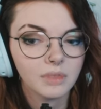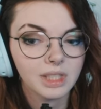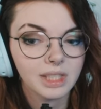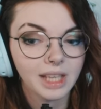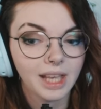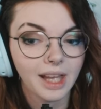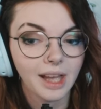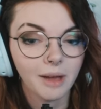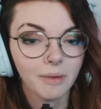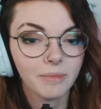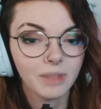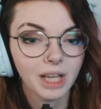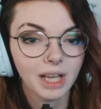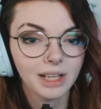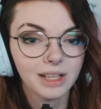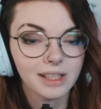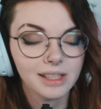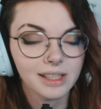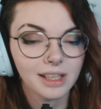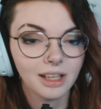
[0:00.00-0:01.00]
Damn, that
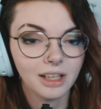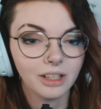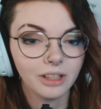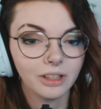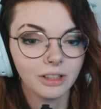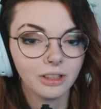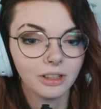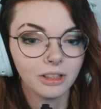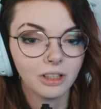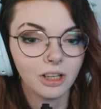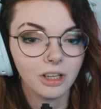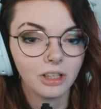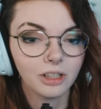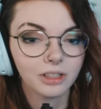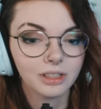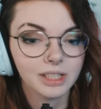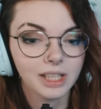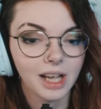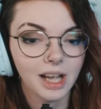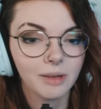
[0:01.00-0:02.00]
is a
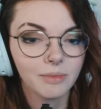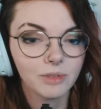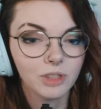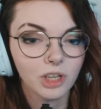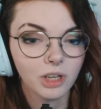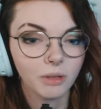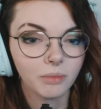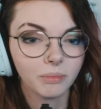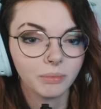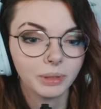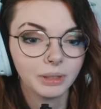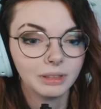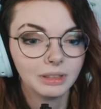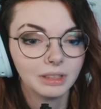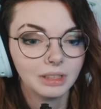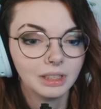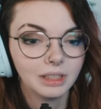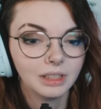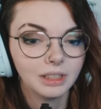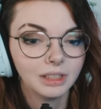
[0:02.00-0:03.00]
long time jump.
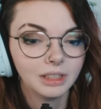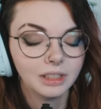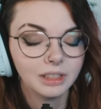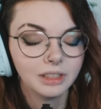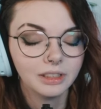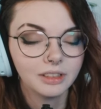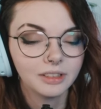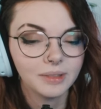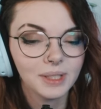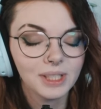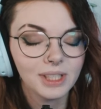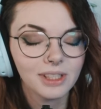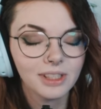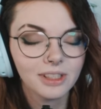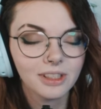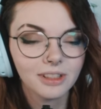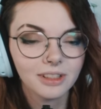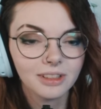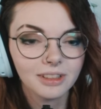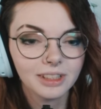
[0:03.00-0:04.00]
The way she's
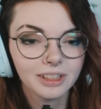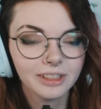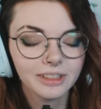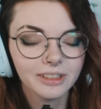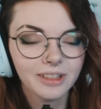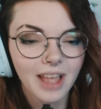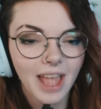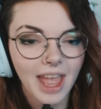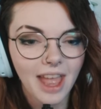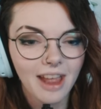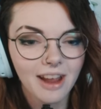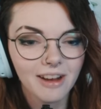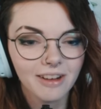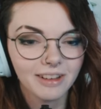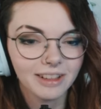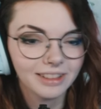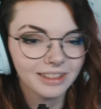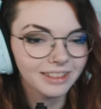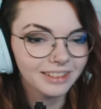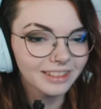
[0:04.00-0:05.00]
got her little hair
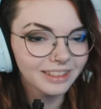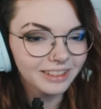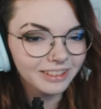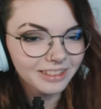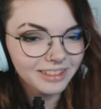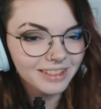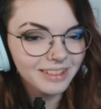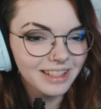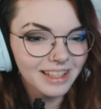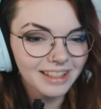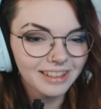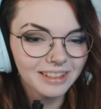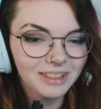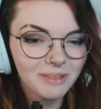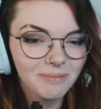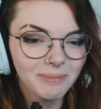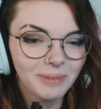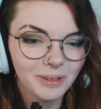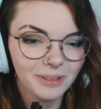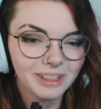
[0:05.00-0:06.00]
and a little
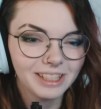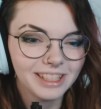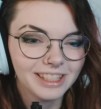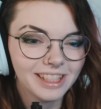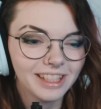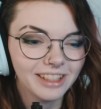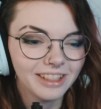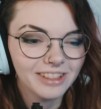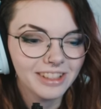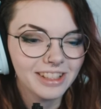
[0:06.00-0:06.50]
ponytail.